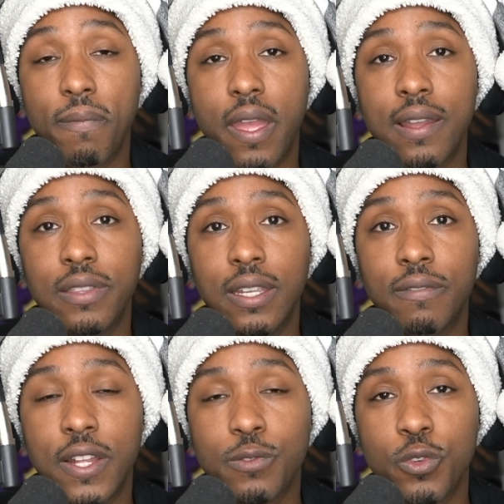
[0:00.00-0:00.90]
I think
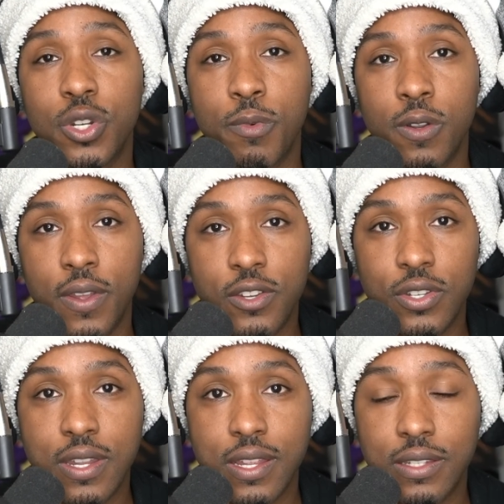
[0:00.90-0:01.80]
if that's what your
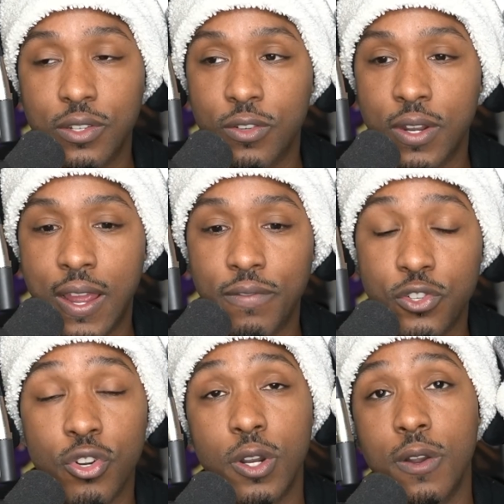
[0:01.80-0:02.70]
motivation is, you're going to have to
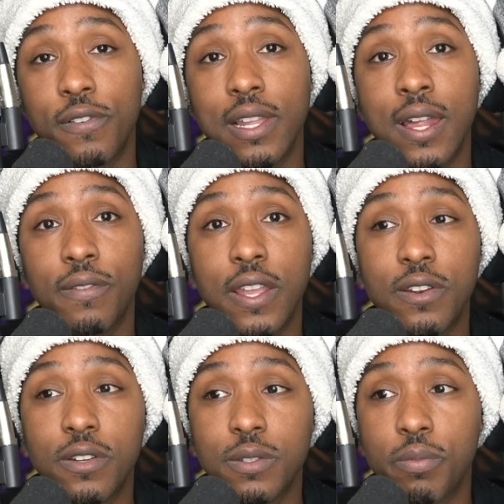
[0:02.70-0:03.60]
shrug off a lot of
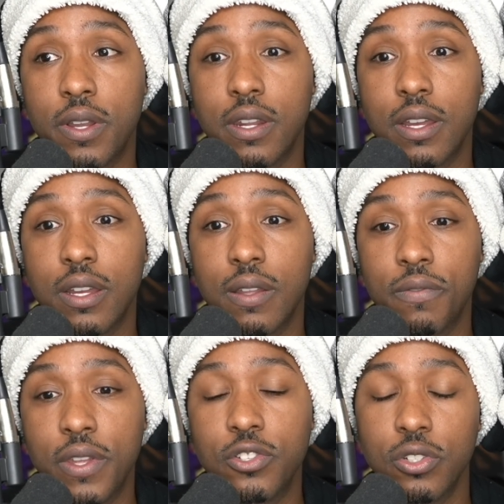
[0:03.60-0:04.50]
haters, but
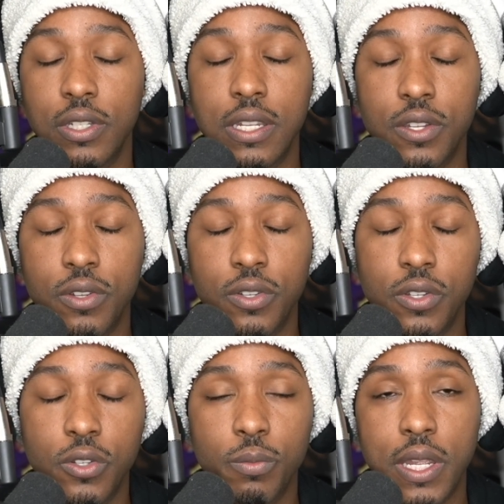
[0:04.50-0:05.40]
eventually
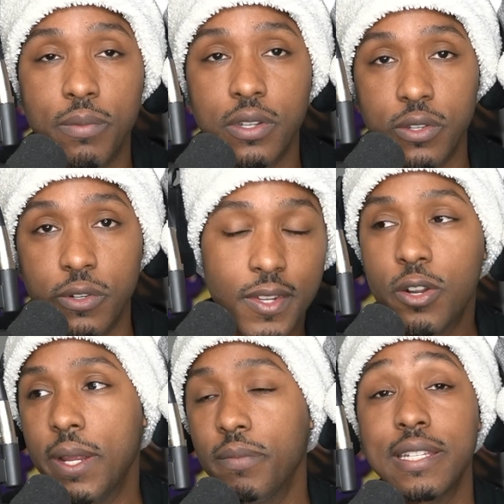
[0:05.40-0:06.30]
you'll be able to do it.
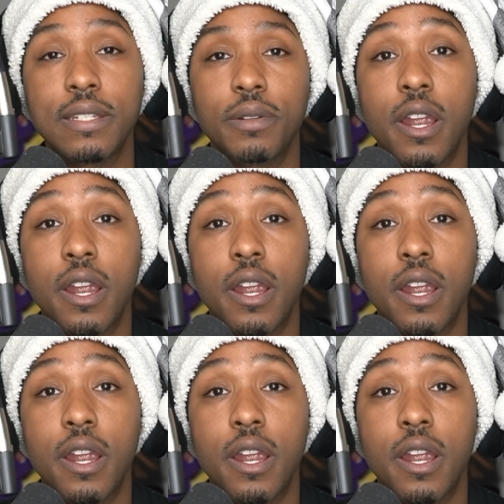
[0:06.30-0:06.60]
Okay, that's it.